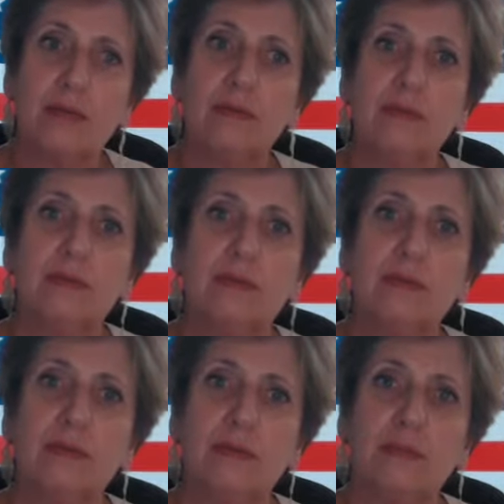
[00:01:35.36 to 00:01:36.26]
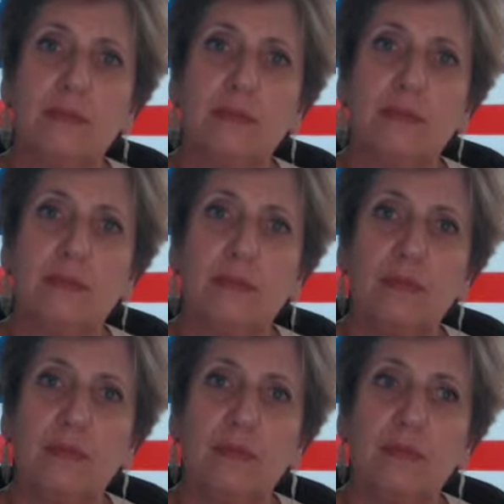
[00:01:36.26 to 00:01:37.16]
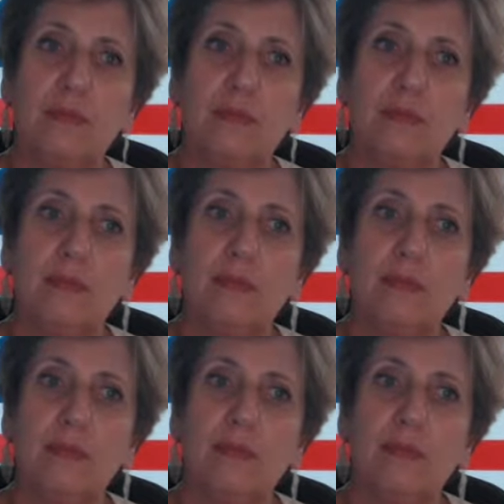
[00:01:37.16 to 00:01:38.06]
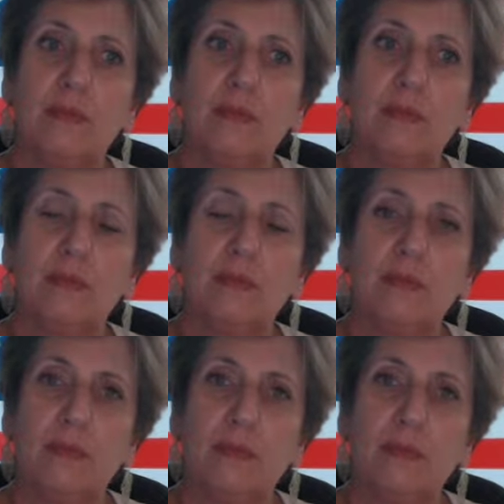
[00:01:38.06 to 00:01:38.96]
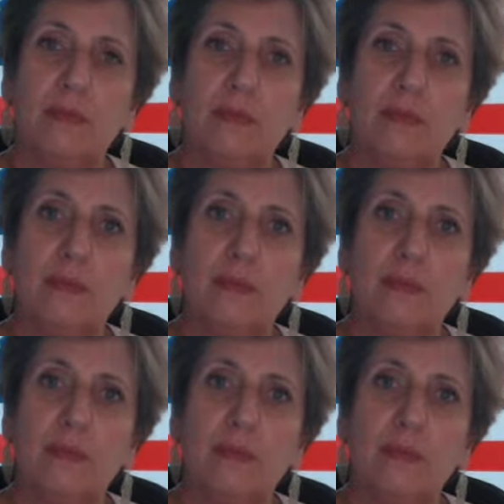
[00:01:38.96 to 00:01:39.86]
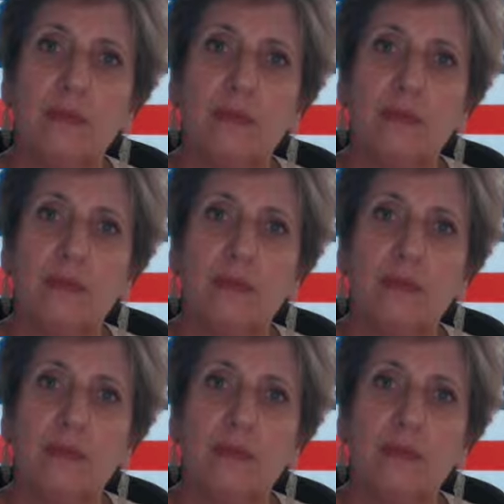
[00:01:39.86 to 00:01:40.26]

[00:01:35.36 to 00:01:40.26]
Nothing is said.